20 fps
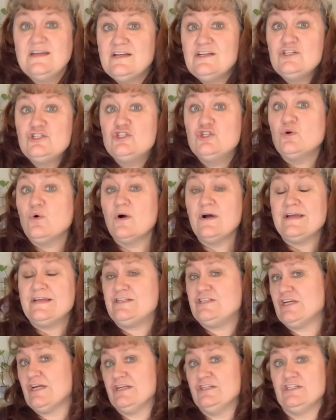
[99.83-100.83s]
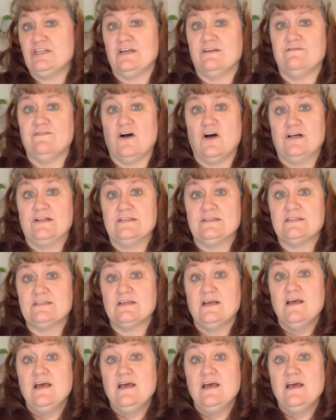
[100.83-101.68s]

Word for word: enjoy changing fonts.